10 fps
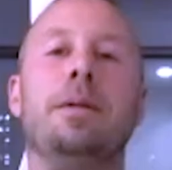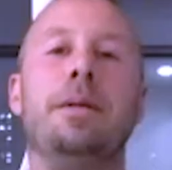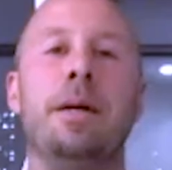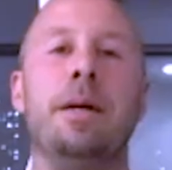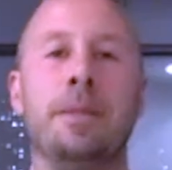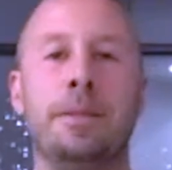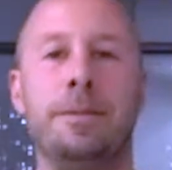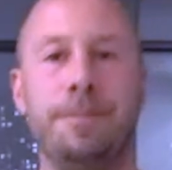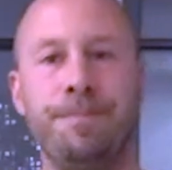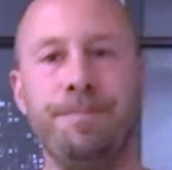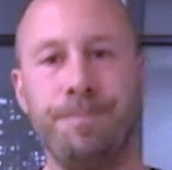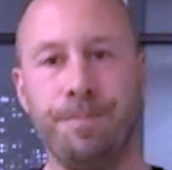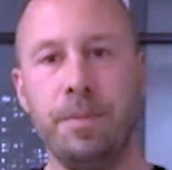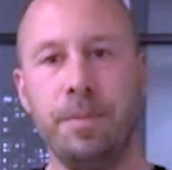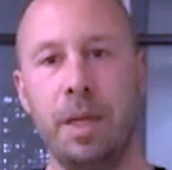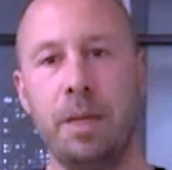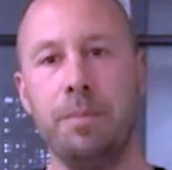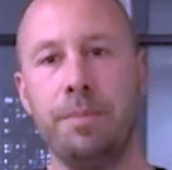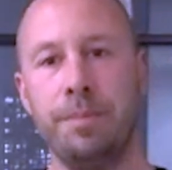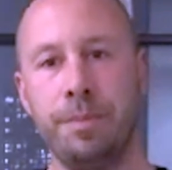You know, yeah. I've,
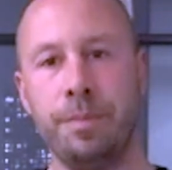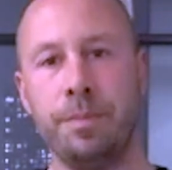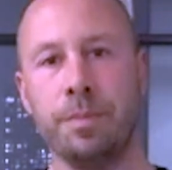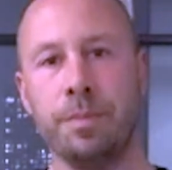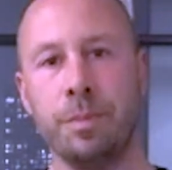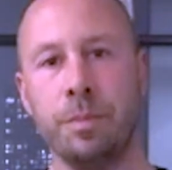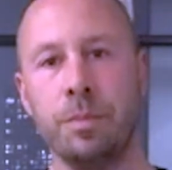I